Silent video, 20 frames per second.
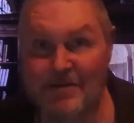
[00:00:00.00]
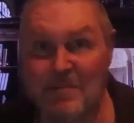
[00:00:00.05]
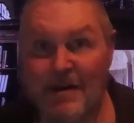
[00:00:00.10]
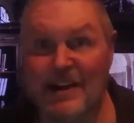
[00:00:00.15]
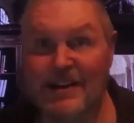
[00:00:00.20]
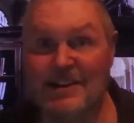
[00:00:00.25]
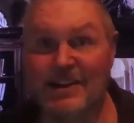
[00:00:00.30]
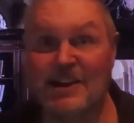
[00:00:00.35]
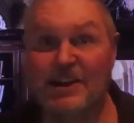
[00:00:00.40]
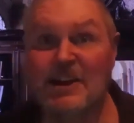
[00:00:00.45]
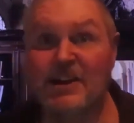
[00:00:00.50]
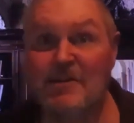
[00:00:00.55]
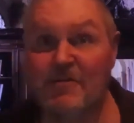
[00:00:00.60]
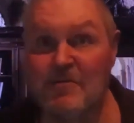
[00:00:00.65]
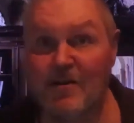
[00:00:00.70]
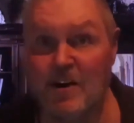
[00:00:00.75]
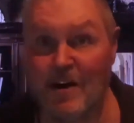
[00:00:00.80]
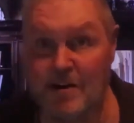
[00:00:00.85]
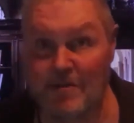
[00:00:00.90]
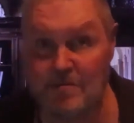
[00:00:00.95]
He's about to
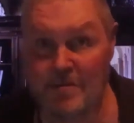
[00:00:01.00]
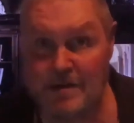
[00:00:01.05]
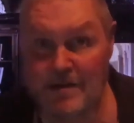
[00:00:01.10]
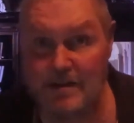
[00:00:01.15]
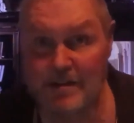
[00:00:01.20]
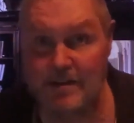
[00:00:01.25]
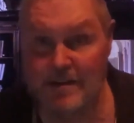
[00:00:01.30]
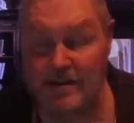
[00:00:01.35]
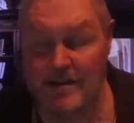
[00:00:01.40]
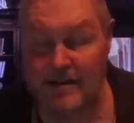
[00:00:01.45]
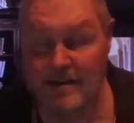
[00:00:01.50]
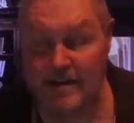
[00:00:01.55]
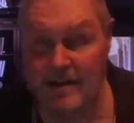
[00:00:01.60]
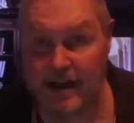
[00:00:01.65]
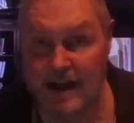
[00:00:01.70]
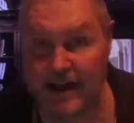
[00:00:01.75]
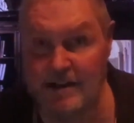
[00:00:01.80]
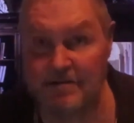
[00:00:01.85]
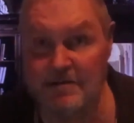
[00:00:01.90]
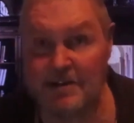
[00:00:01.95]
give up.
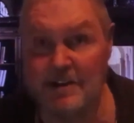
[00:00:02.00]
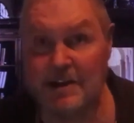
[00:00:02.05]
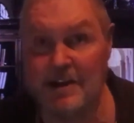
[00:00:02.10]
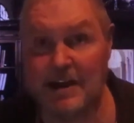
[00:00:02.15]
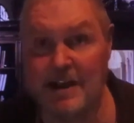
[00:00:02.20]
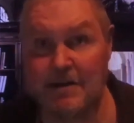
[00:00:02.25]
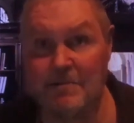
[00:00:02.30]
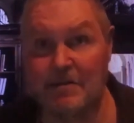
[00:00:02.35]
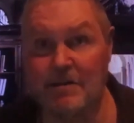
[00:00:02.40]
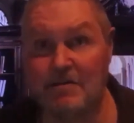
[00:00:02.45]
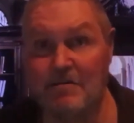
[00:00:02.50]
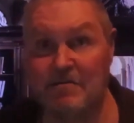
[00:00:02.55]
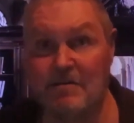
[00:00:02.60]
I was in an